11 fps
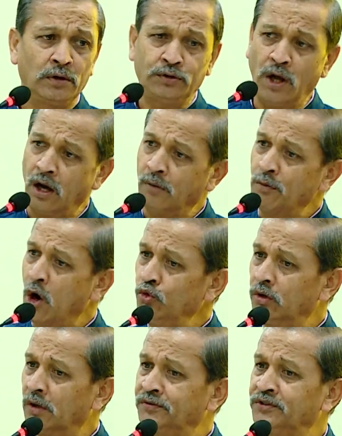the amount
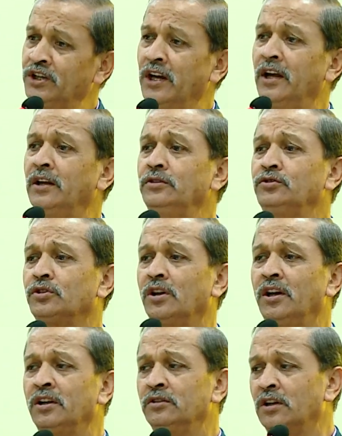of change
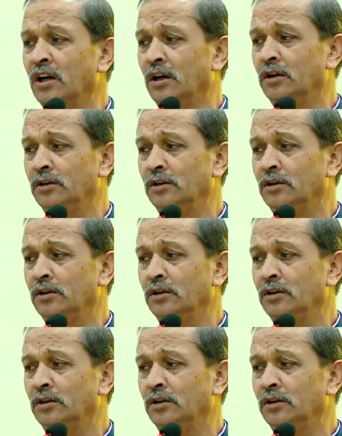in the